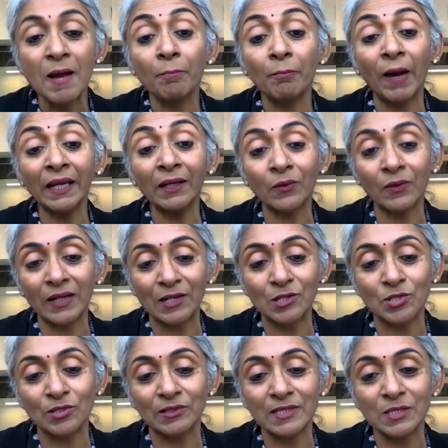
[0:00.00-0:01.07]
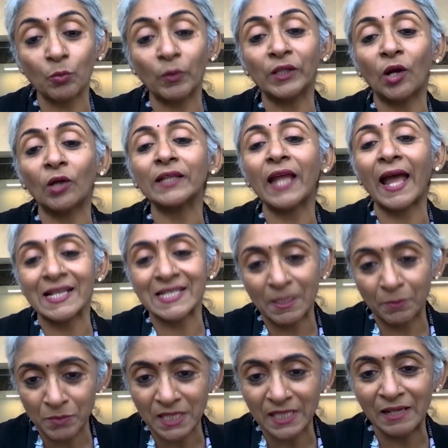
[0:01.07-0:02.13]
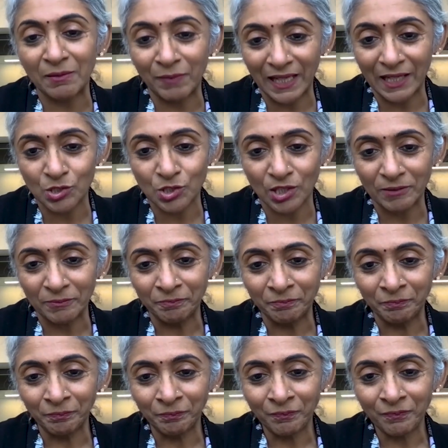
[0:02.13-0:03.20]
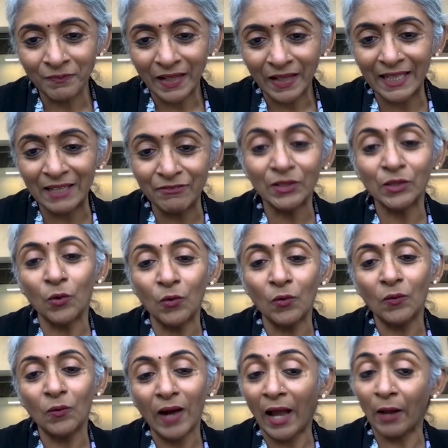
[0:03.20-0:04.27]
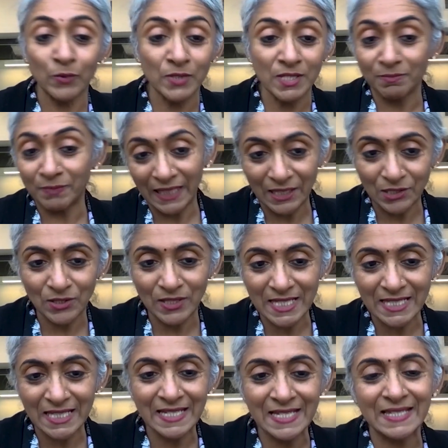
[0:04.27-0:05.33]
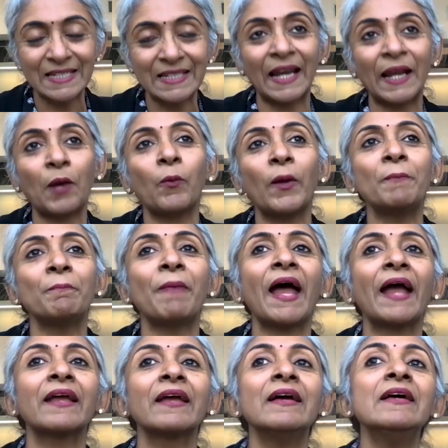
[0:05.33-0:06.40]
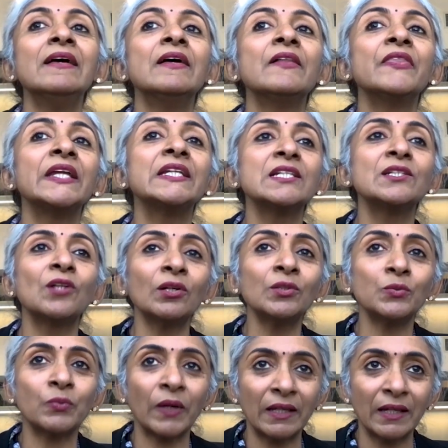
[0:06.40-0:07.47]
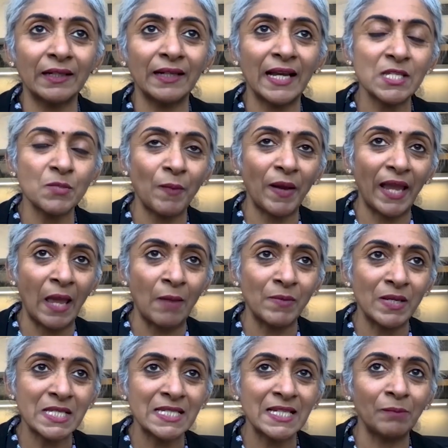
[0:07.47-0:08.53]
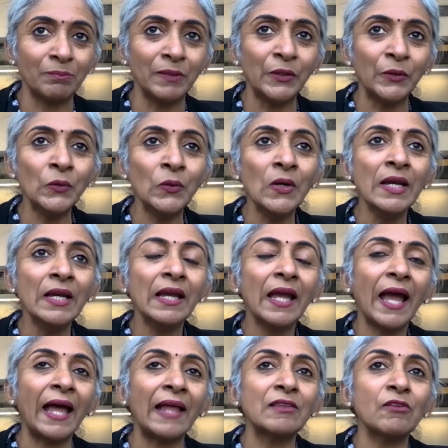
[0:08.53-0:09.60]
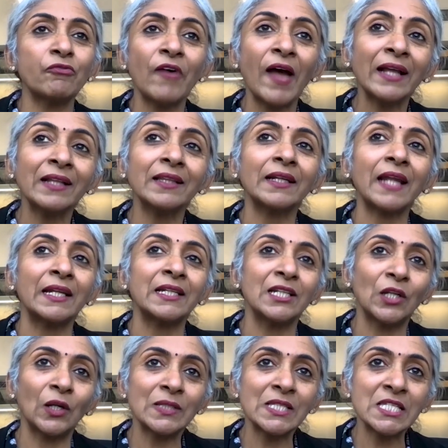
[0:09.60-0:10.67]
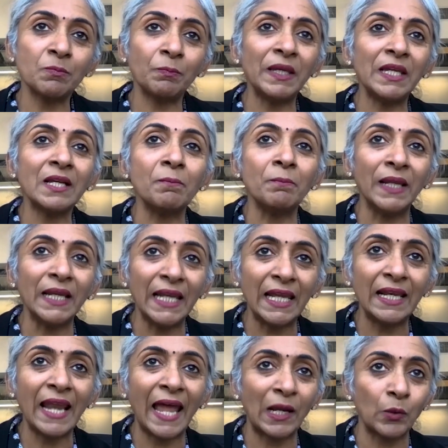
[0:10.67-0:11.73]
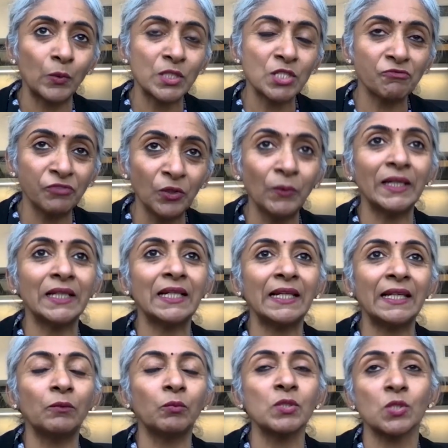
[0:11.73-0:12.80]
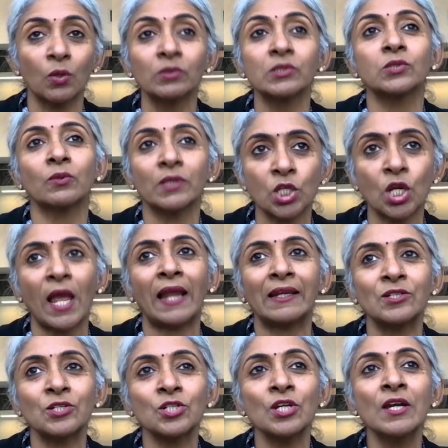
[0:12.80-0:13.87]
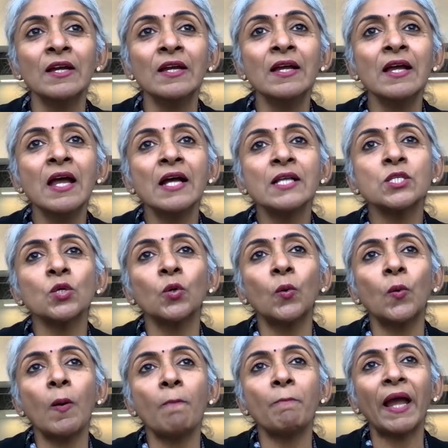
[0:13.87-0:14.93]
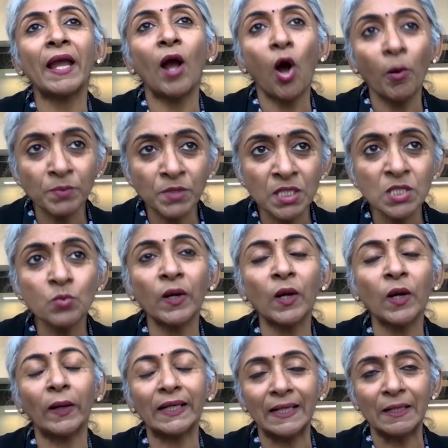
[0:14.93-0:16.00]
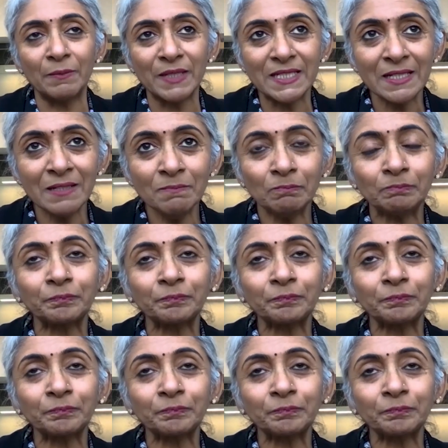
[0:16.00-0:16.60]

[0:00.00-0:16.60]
My credentials were not accepted in Malaysia, even though I was a Malaysian citizen and I went back. They did not recognize my MSW. And the fact that I did not speak Malay language fluently was also a challenge. So my options were quite limited.